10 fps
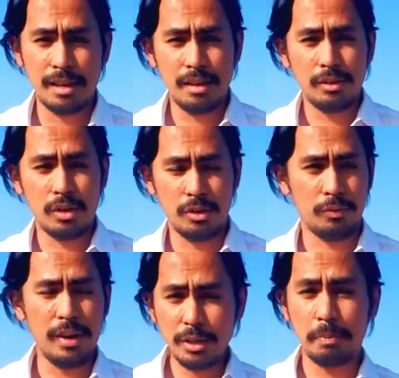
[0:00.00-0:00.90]
So it's
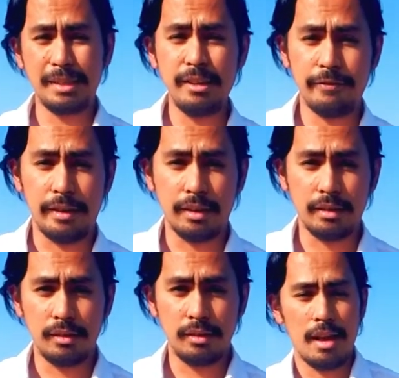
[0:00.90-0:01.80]
very specific.
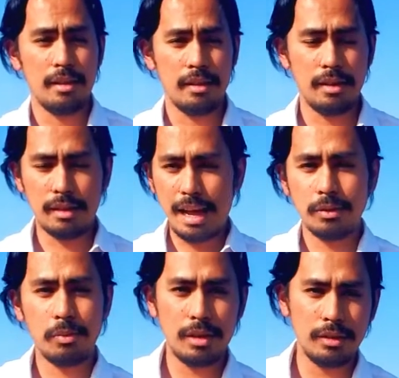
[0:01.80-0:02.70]
And then the
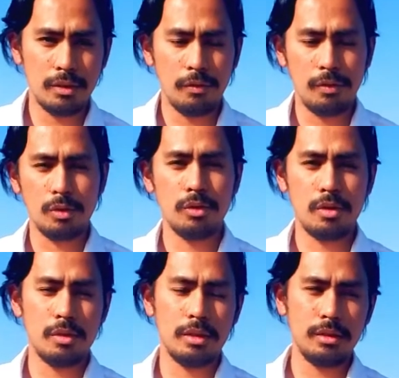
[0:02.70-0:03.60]
last part is your future
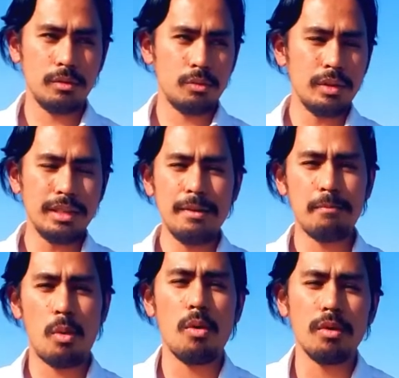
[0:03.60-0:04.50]
goal. Is really
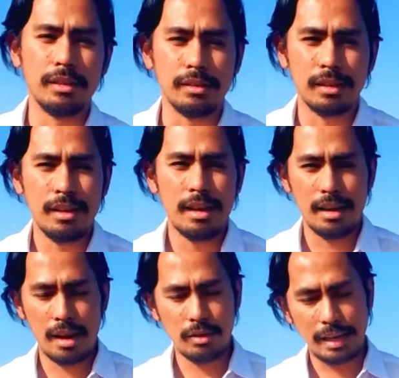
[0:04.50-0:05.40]
important, and
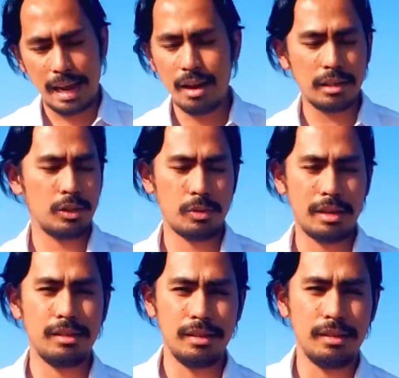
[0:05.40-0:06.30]
I cannot
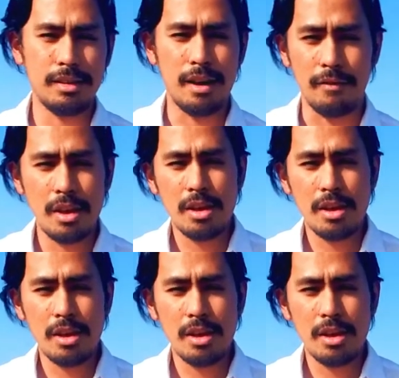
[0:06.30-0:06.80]
stress this enough.